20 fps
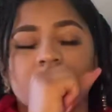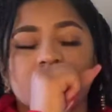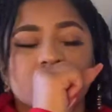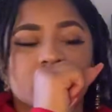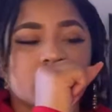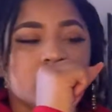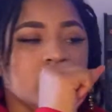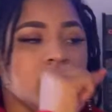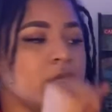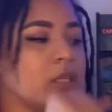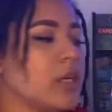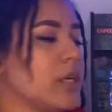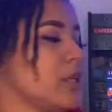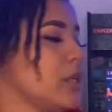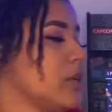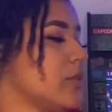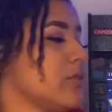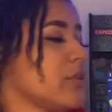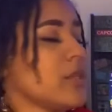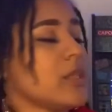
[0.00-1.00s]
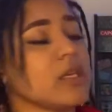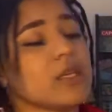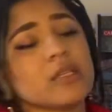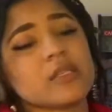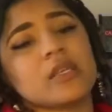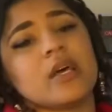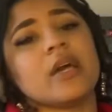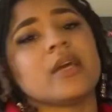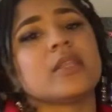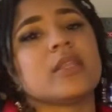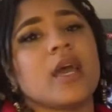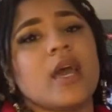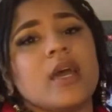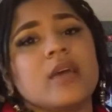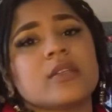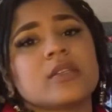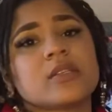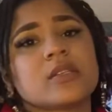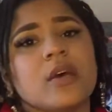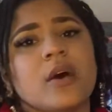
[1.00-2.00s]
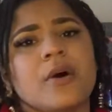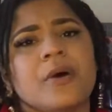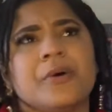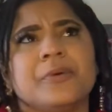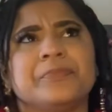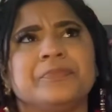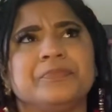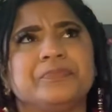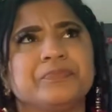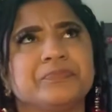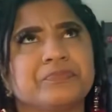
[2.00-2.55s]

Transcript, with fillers: and different things like that. So